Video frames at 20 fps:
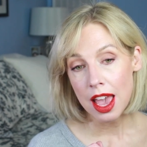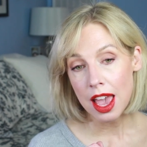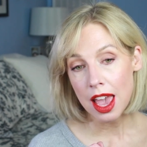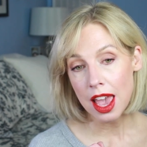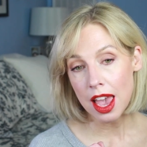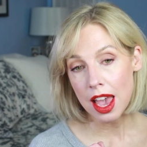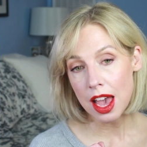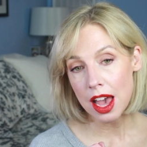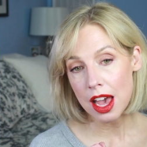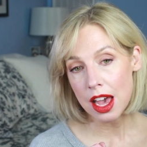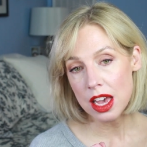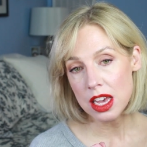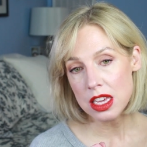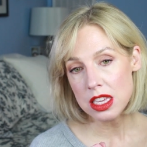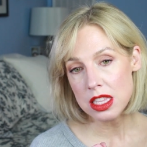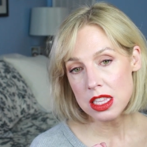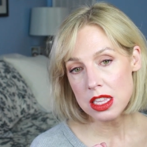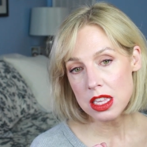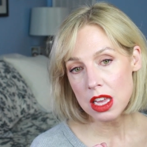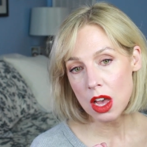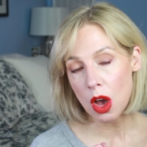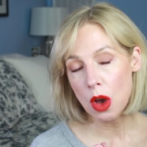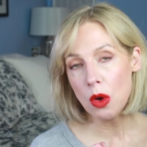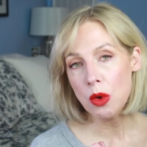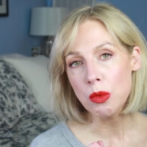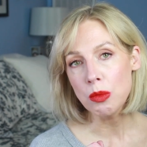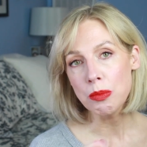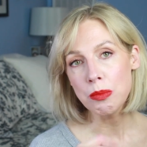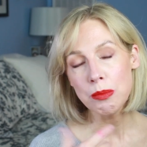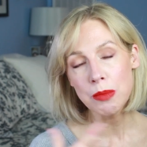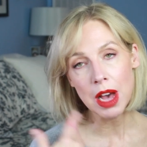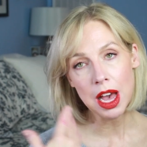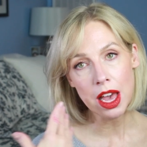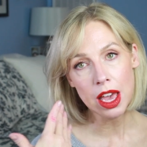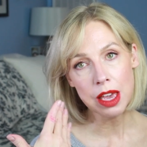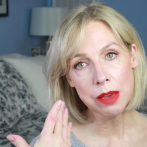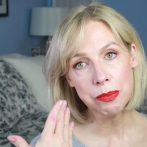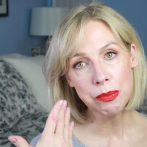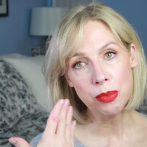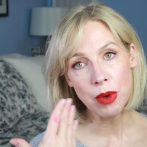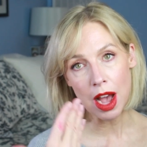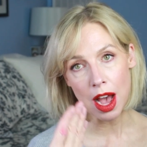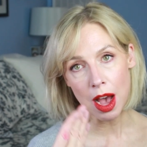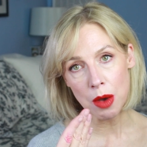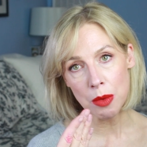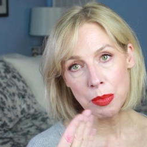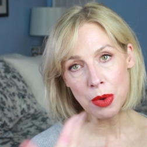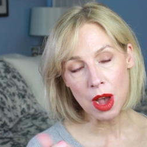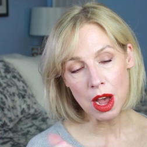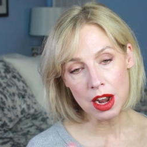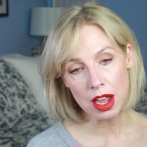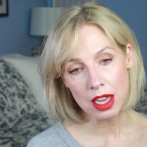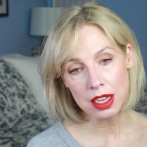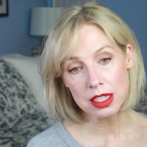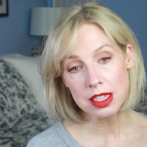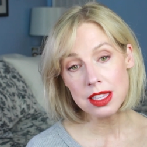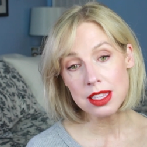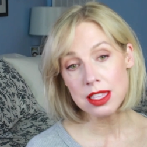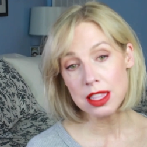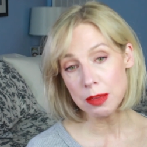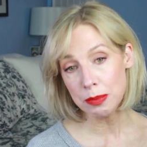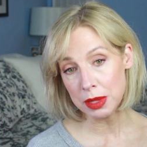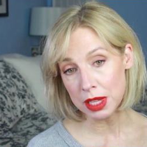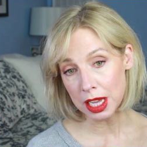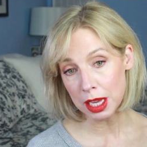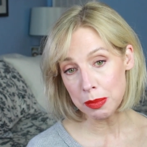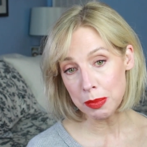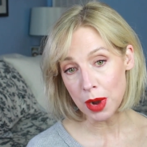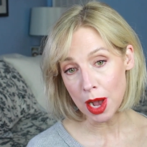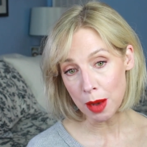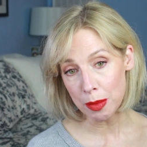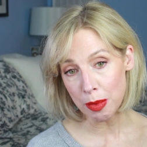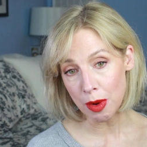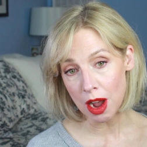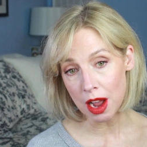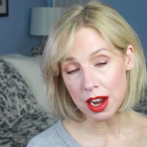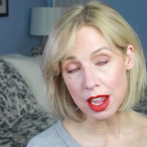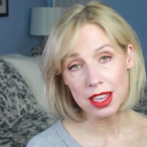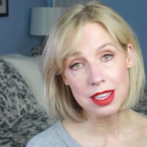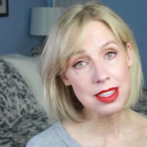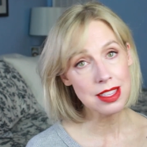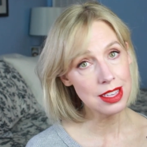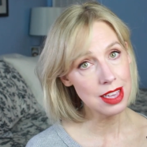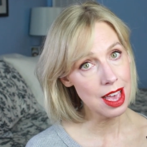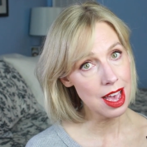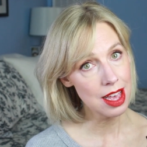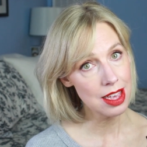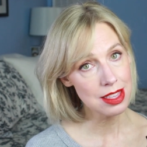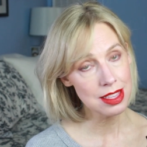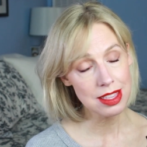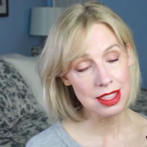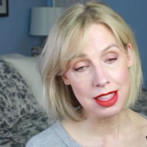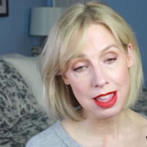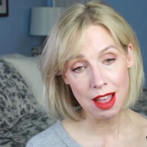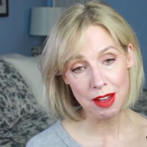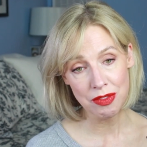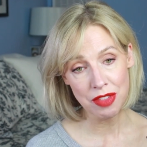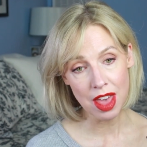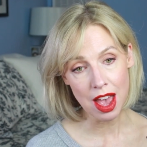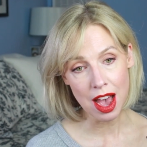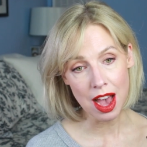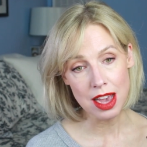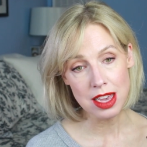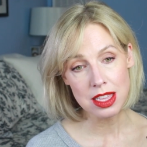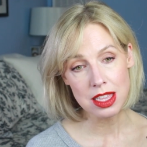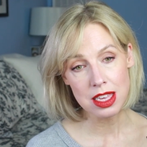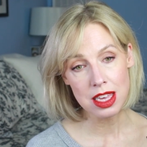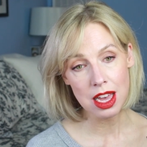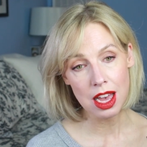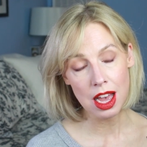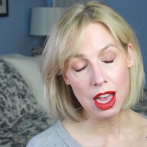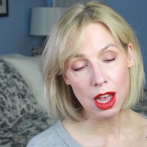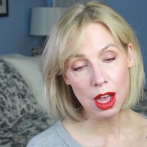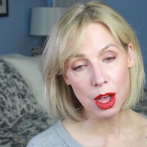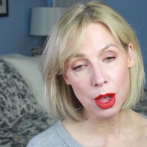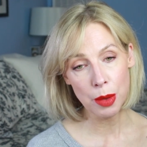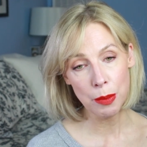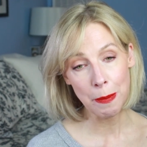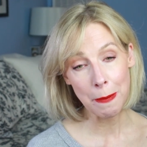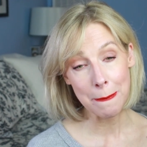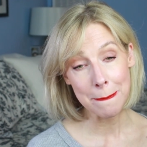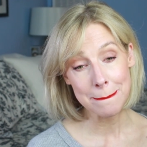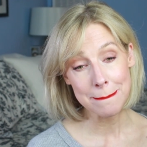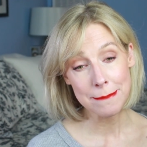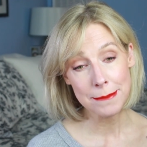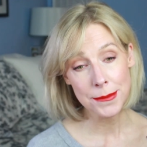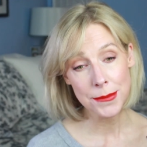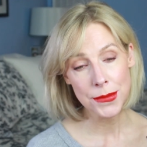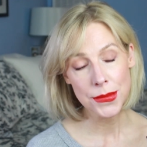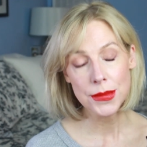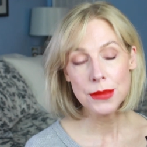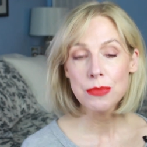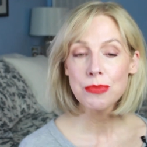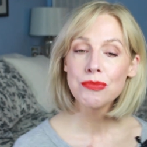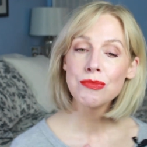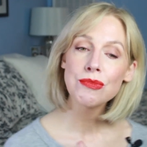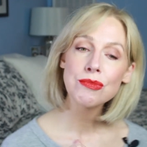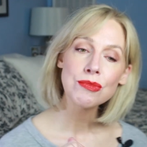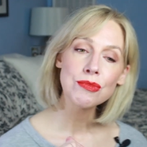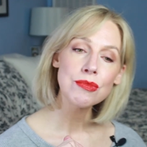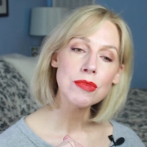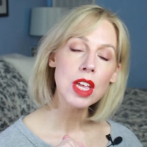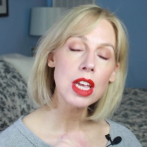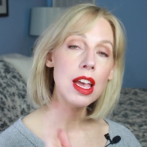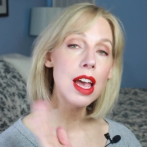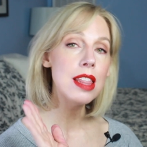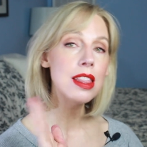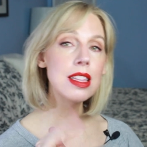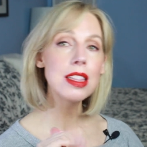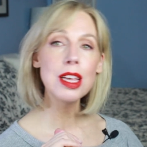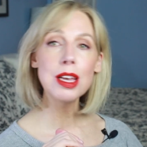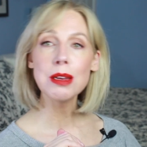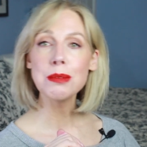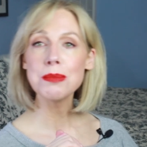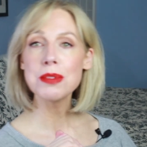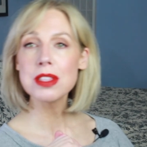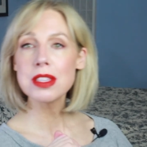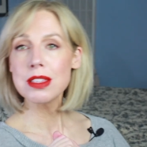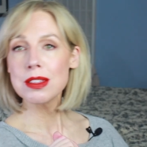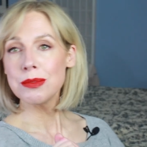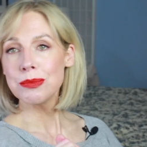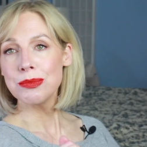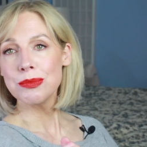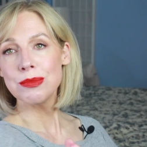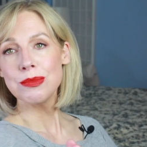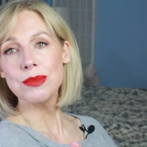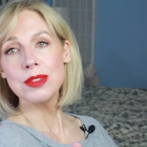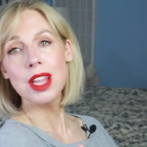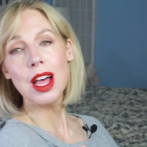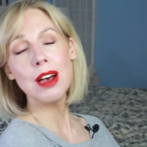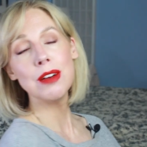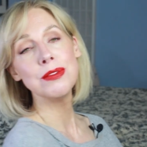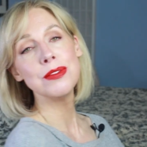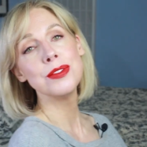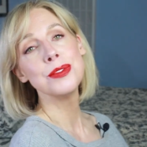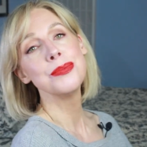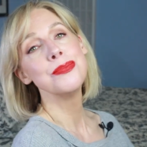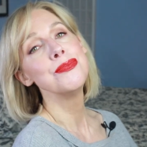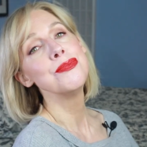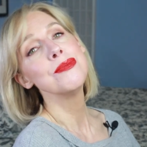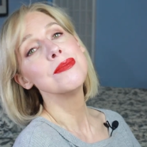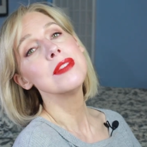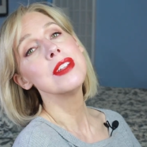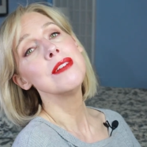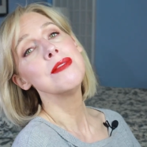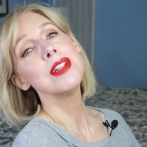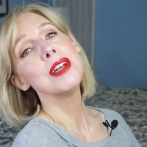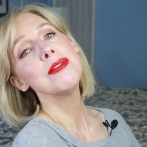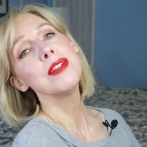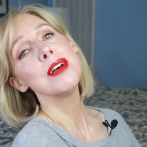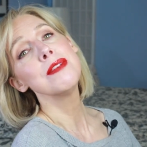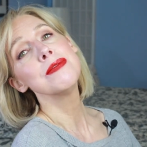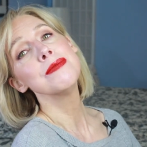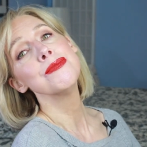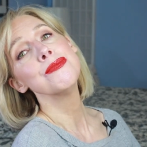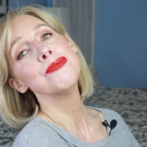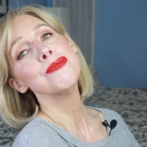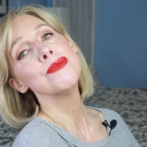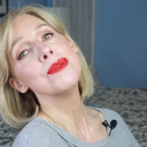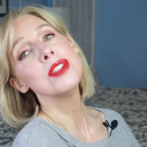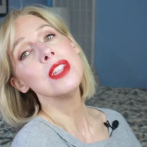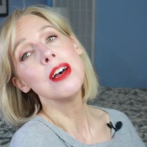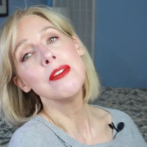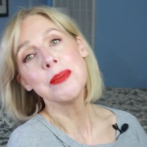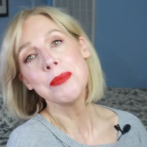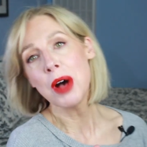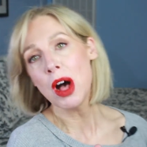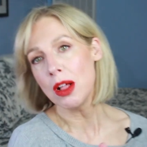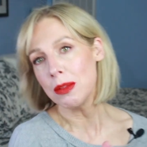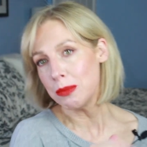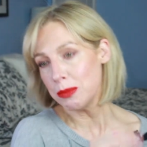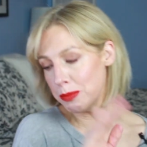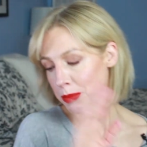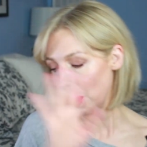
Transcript: And, oh, my brow products, the Blink brow products, yes, love that. Um, and the lips, love, love, love, love. Love them all.